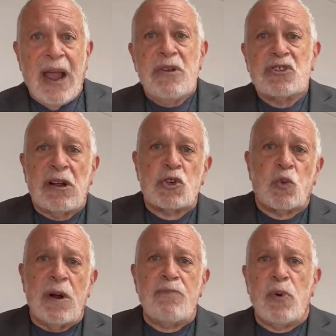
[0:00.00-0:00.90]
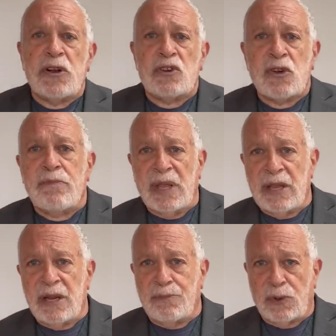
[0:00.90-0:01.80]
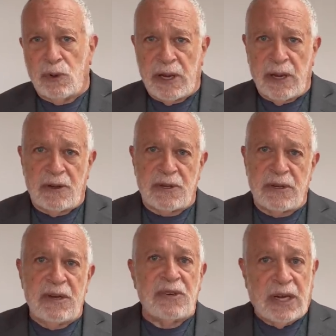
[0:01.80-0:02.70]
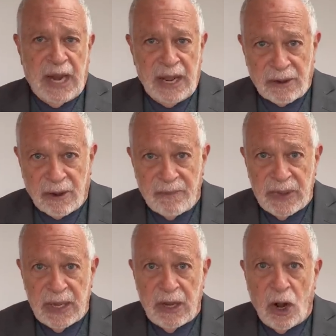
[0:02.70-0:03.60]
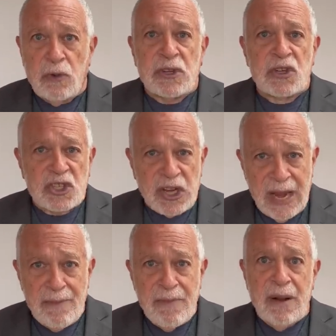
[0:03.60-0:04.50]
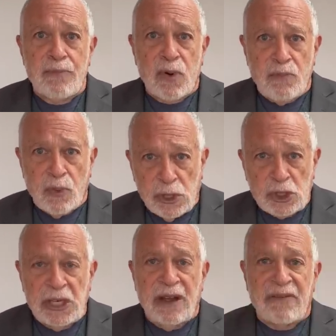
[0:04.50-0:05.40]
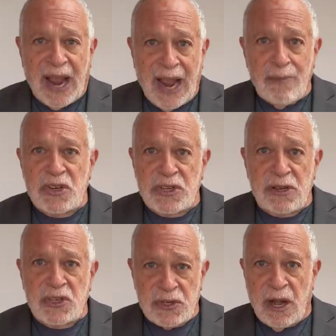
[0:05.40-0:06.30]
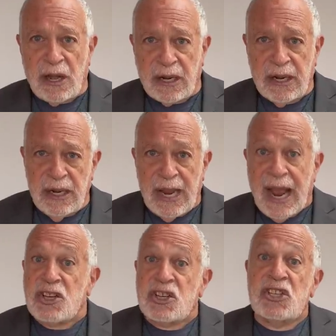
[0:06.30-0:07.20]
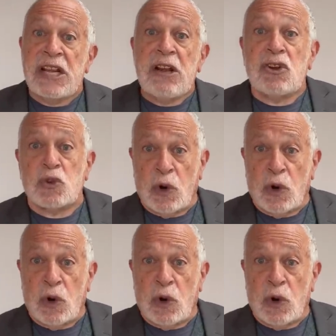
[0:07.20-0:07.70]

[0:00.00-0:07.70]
Amazon's 1.2 million employees together owned the same proportion of Amazon stock as Sears